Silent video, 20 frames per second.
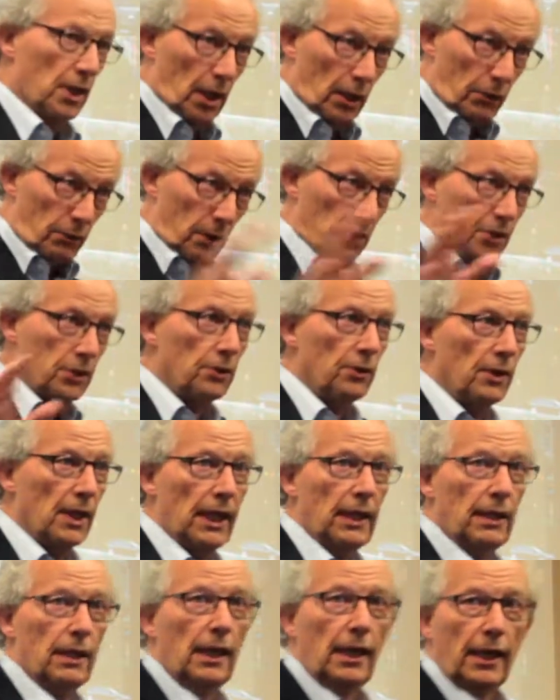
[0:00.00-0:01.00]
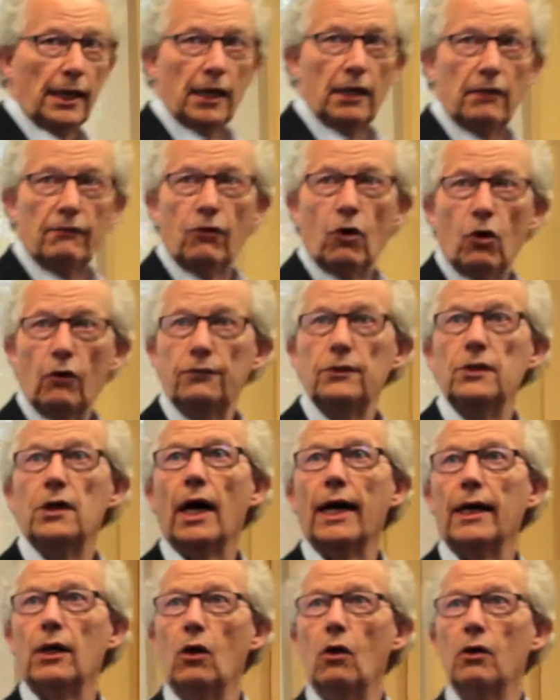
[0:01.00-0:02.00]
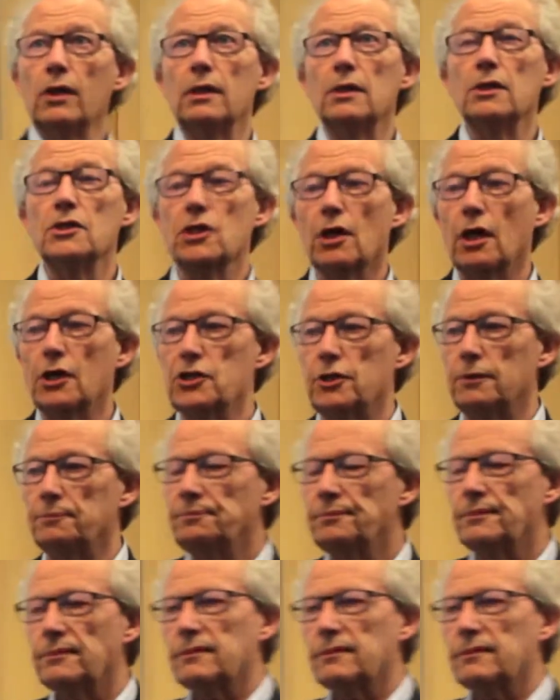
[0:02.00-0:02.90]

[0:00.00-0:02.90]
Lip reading: allow us to then get involved in dialogue and discussion